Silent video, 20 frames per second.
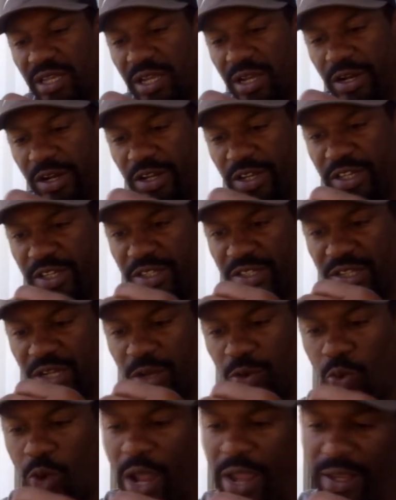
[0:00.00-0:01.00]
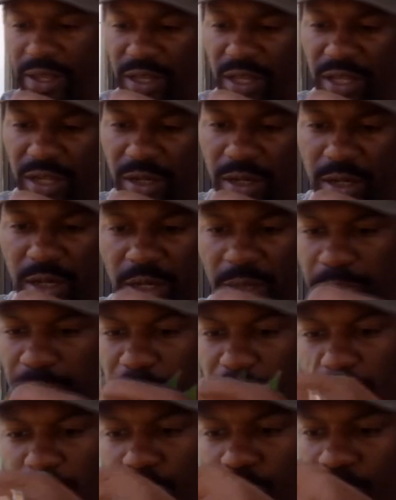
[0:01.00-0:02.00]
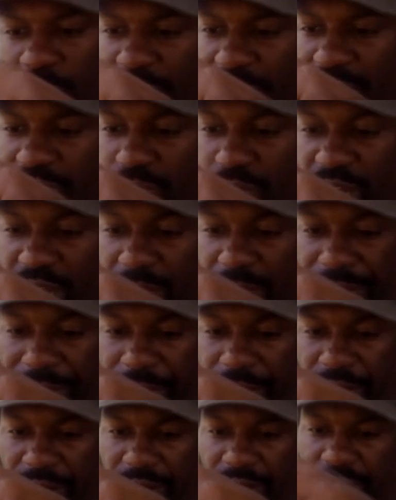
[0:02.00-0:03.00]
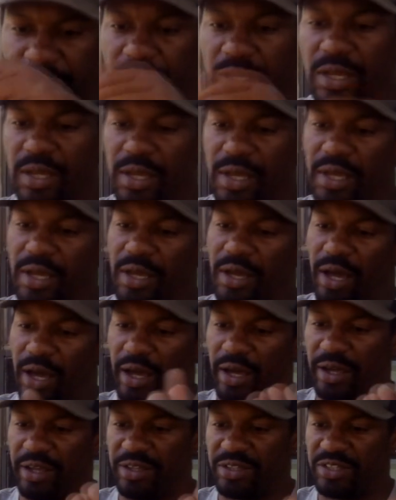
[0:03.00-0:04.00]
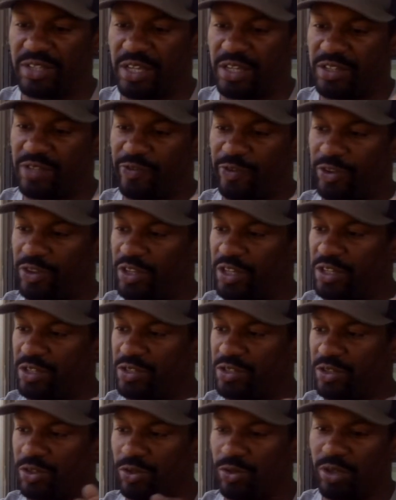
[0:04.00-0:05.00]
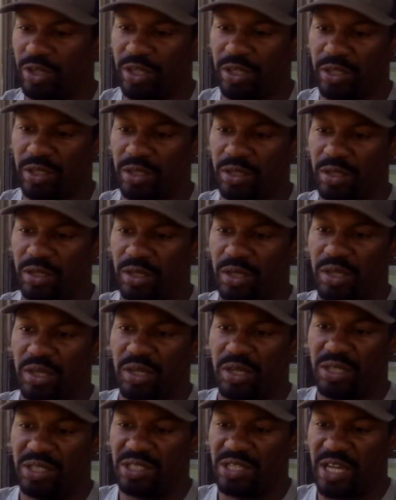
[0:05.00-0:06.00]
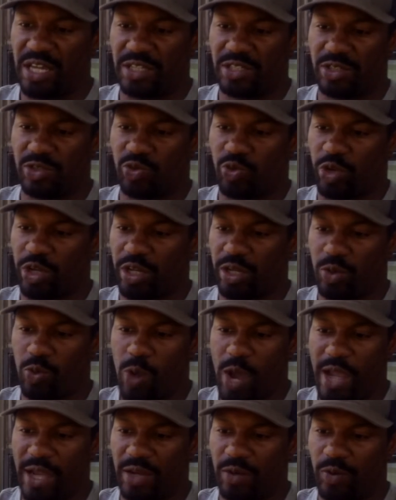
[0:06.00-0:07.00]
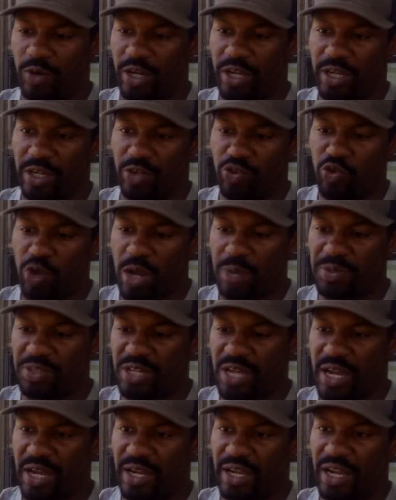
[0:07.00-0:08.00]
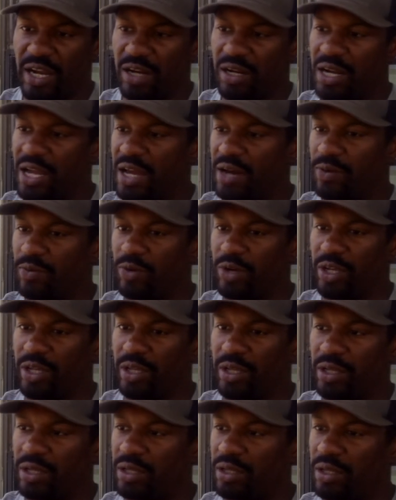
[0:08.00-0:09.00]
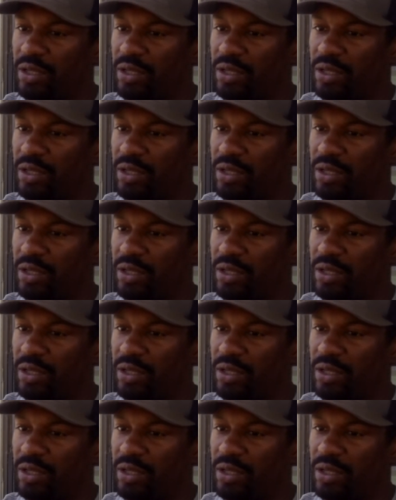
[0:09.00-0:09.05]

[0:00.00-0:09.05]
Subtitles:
here. It's in a white color. Pearl white is what I'm going to call it. It says for this, you can Texas rig, wacky rig, drop shot, Carolina rig.